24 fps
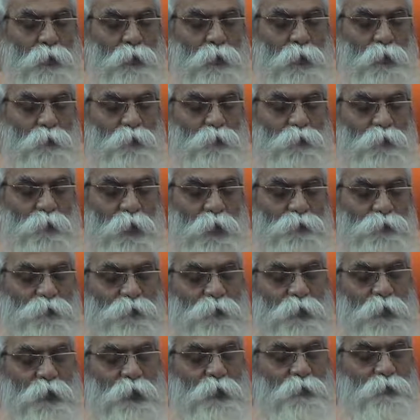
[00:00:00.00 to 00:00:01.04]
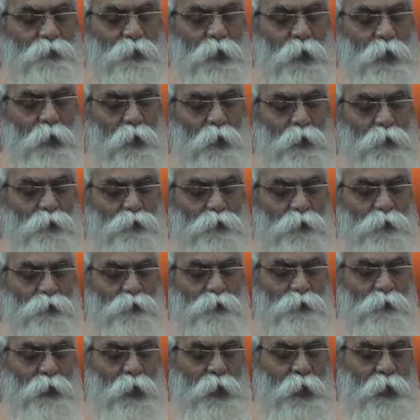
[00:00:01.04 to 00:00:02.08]
The first is the
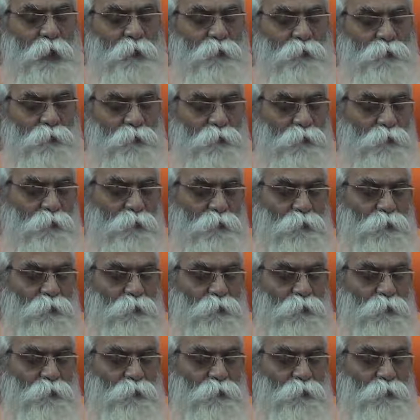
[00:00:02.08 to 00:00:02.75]
consciousness.